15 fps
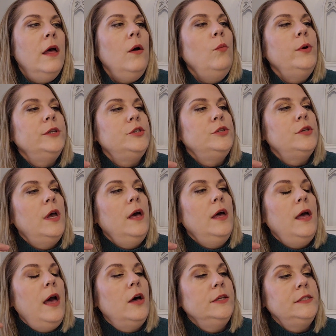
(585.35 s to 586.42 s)
which
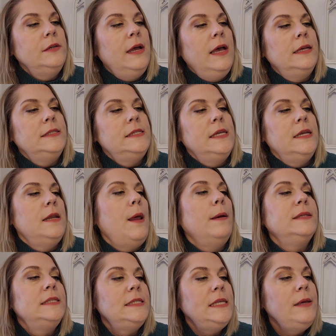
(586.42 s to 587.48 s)
also has then a
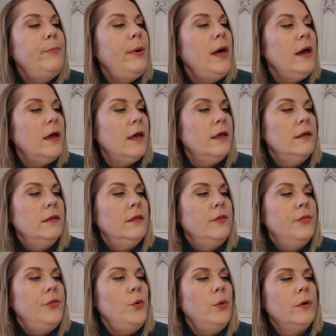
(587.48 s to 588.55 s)
sea buckthorn
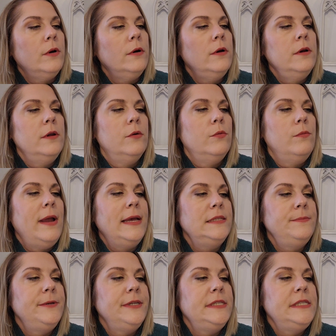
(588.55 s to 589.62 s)
thorn,
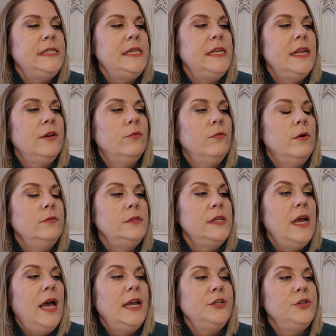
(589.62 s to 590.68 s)
raspberry seed, and rose to
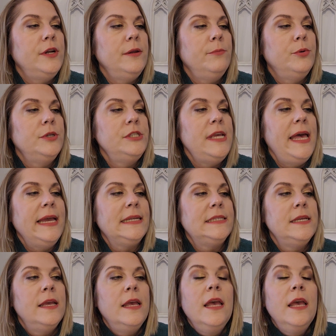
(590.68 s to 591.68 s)
hydrate and protect.